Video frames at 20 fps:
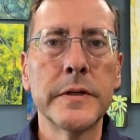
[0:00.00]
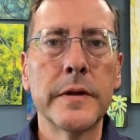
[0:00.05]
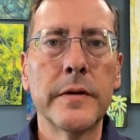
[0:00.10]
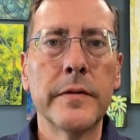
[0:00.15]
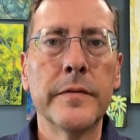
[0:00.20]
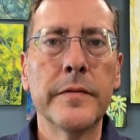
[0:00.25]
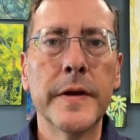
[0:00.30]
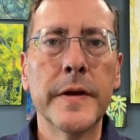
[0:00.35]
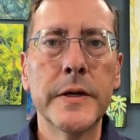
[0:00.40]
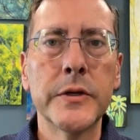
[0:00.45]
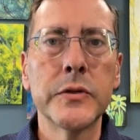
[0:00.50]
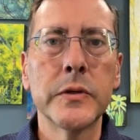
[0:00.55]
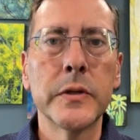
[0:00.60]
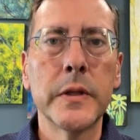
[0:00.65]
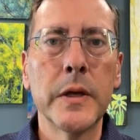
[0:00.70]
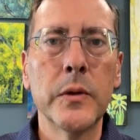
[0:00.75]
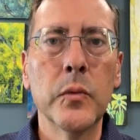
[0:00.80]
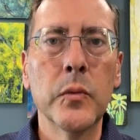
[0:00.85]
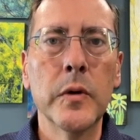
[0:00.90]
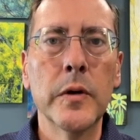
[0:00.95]

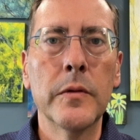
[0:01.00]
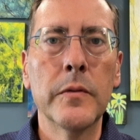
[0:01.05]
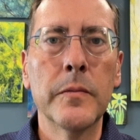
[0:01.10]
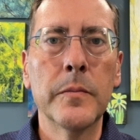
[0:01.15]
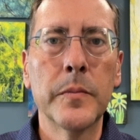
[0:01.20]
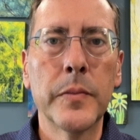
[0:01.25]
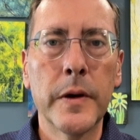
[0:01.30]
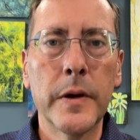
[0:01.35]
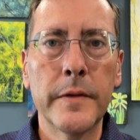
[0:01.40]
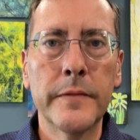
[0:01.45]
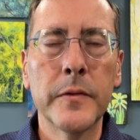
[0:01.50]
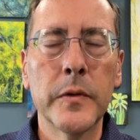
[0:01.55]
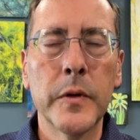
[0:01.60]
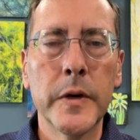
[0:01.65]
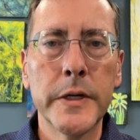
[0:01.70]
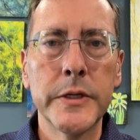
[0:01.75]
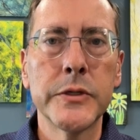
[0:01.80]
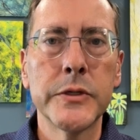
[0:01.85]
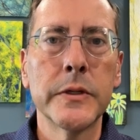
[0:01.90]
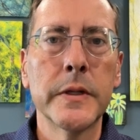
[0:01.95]
eventually will
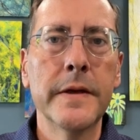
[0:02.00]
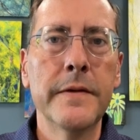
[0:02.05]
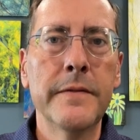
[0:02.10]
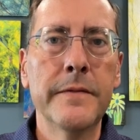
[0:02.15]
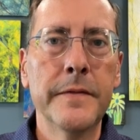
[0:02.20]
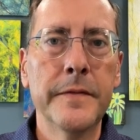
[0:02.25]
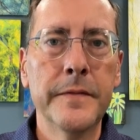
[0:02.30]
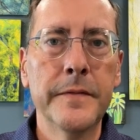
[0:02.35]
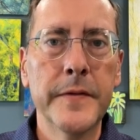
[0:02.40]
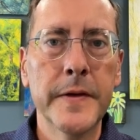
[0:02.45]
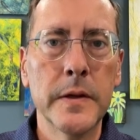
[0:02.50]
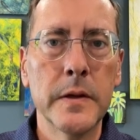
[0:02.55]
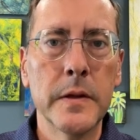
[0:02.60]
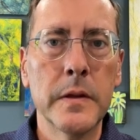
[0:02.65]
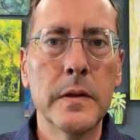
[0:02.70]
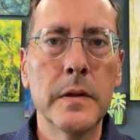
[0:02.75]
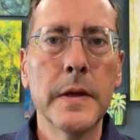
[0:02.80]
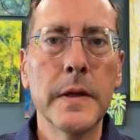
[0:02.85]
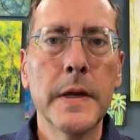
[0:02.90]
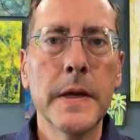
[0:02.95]
preferentially
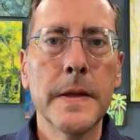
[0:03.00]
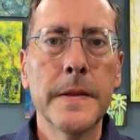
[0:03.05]
fill